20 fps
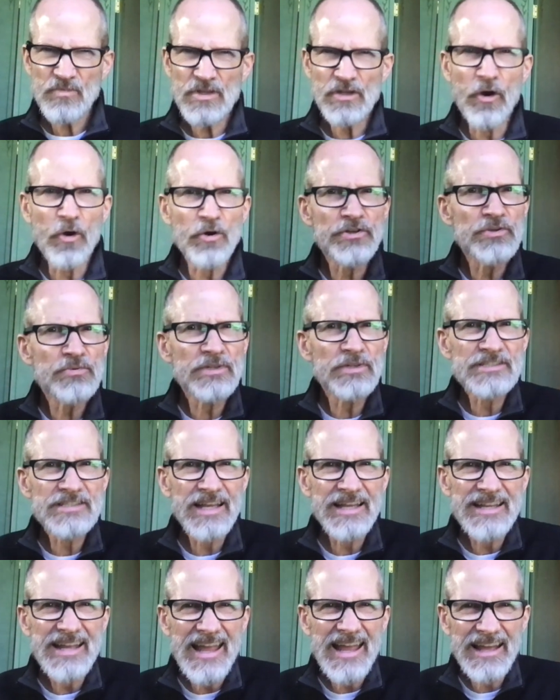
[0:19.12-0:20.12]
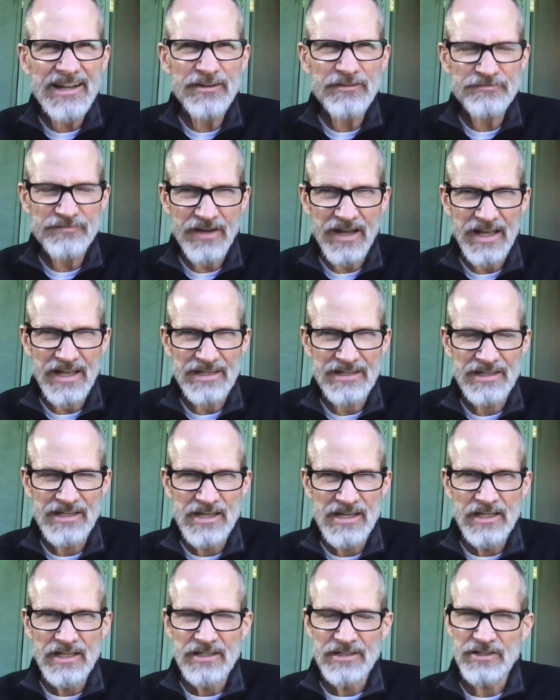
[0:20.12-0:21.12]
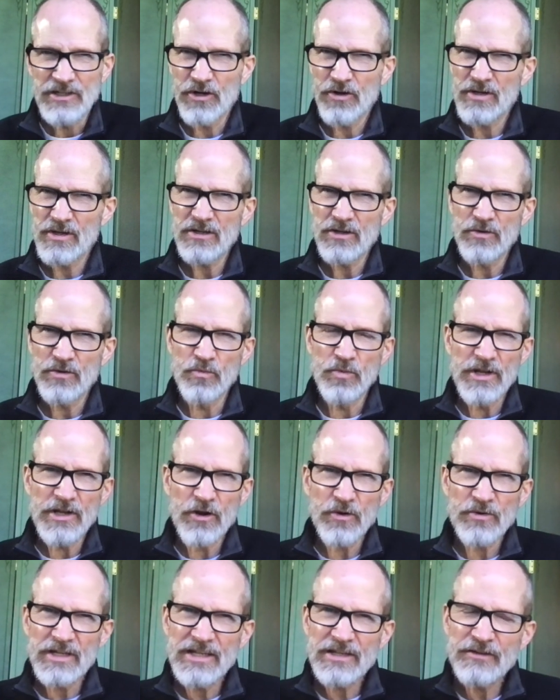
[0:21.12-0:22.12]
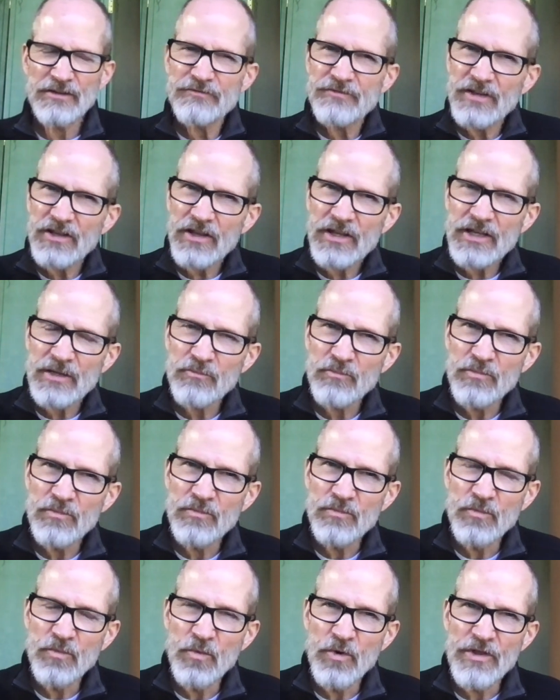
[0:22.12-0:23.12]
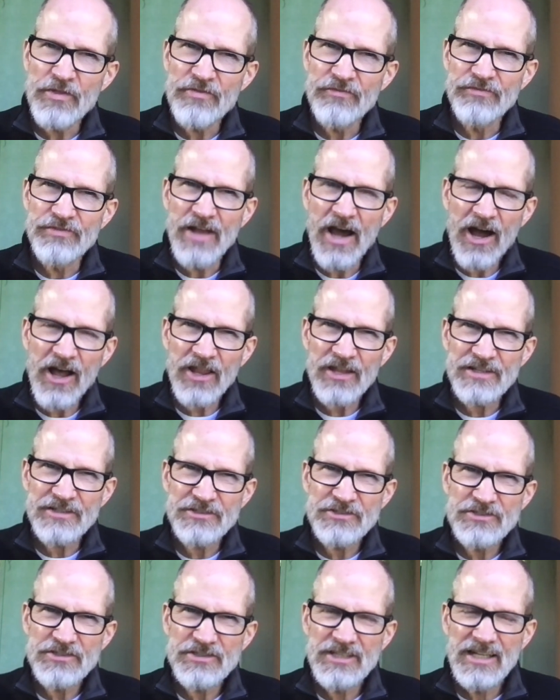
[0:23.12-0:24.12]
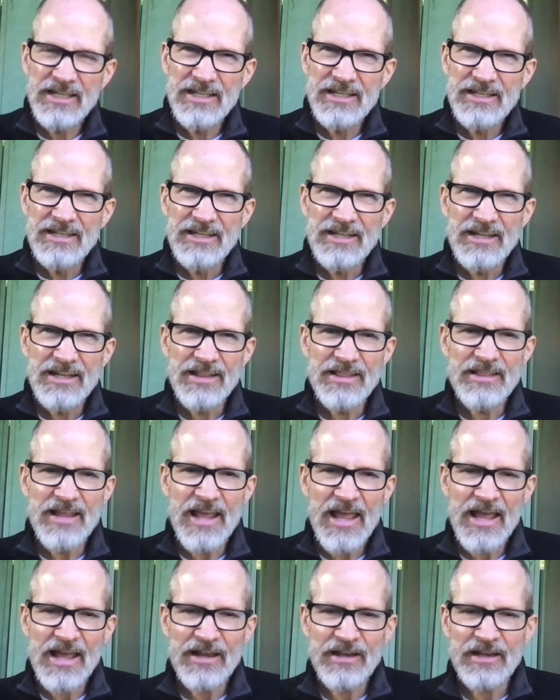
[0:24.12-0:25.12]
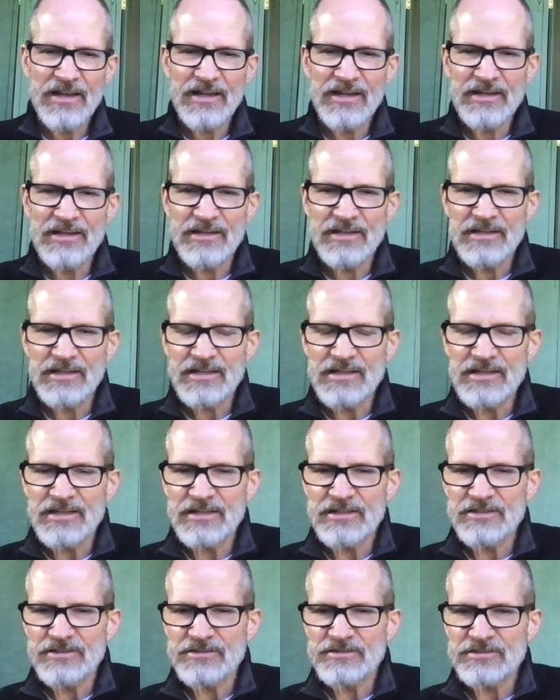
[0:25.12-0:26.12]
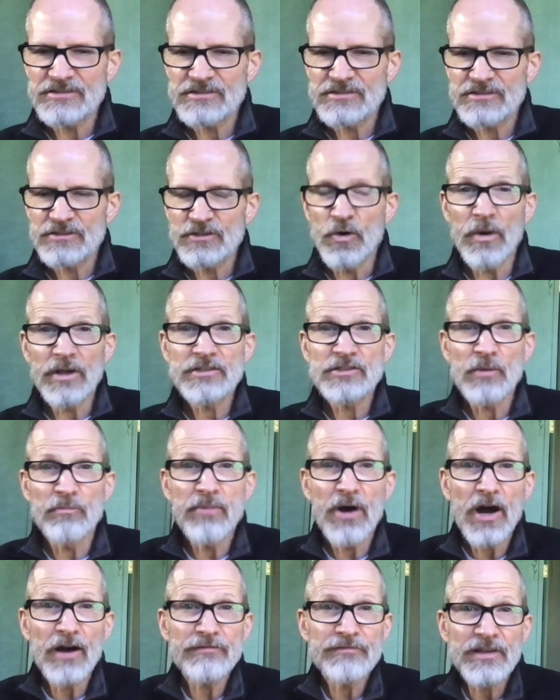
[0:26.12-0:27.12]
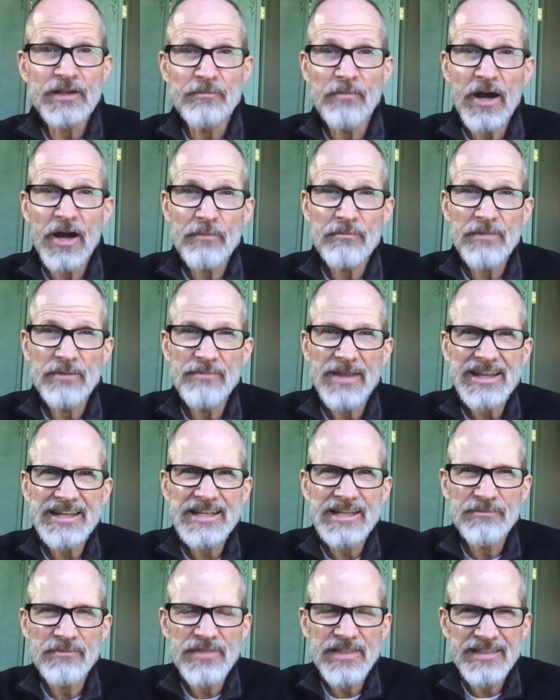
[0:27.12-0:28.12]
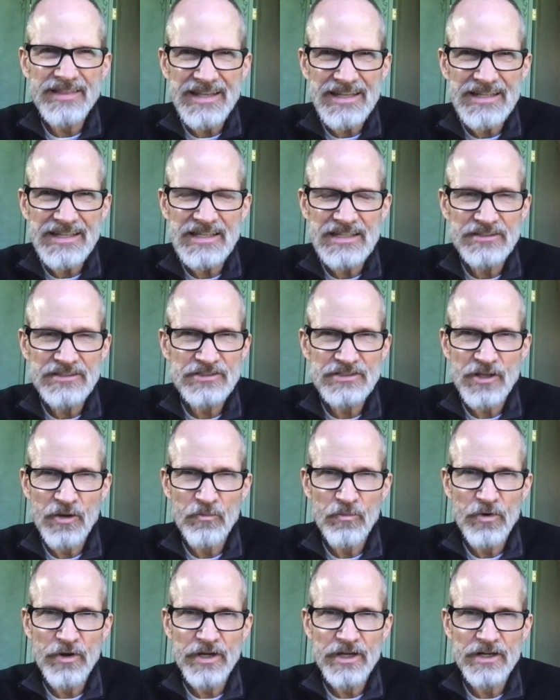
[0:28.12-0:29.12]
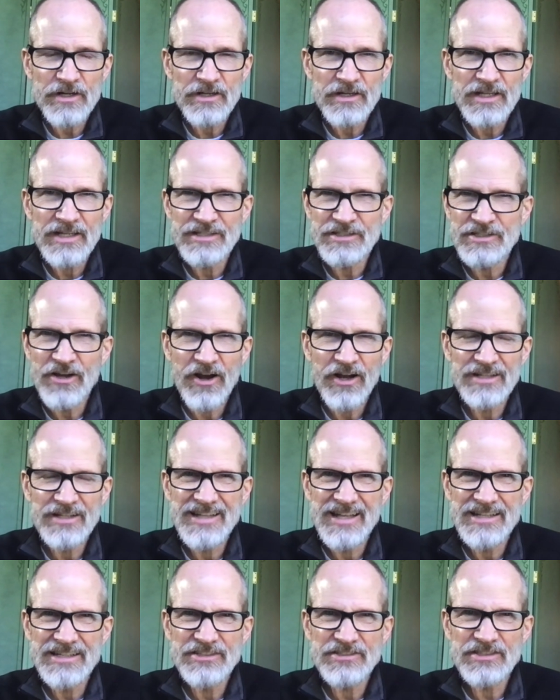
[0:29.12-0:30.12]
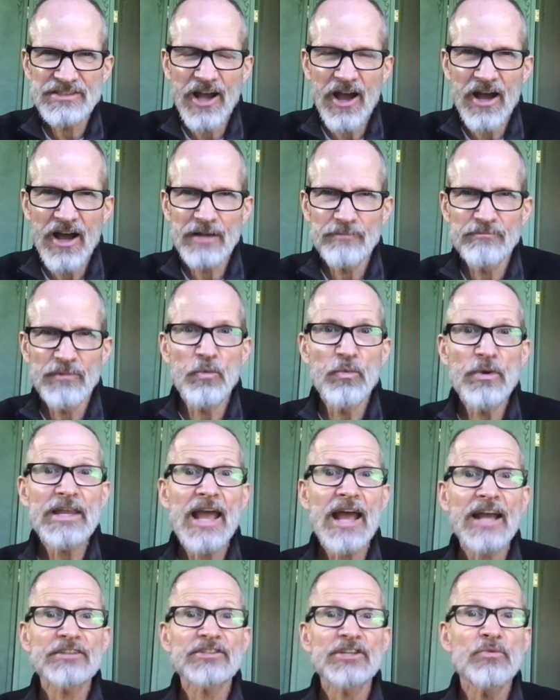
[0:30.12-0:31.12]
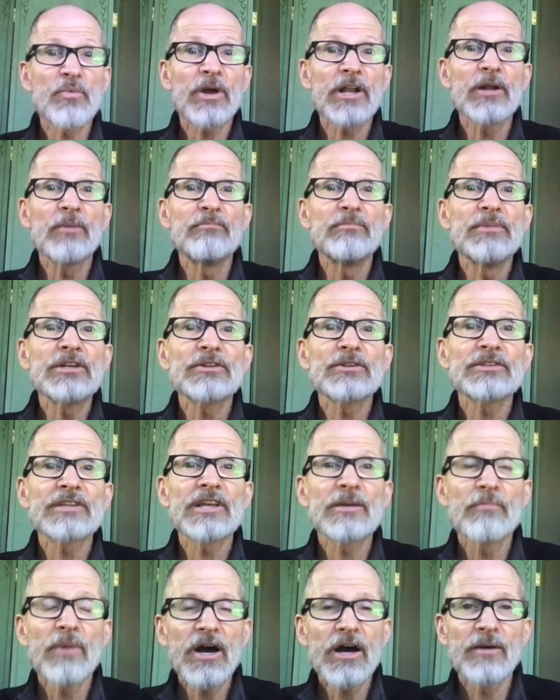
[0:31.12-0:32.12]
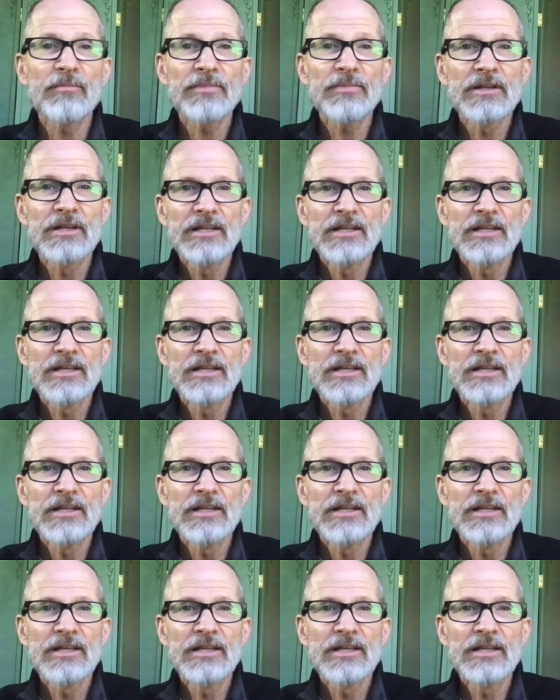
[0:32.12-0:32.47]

Or you would say edified. We don't need to fill him with knowledge that is going to puff him up and make him think he's somewhere in God that he's not. But we actually want to build him up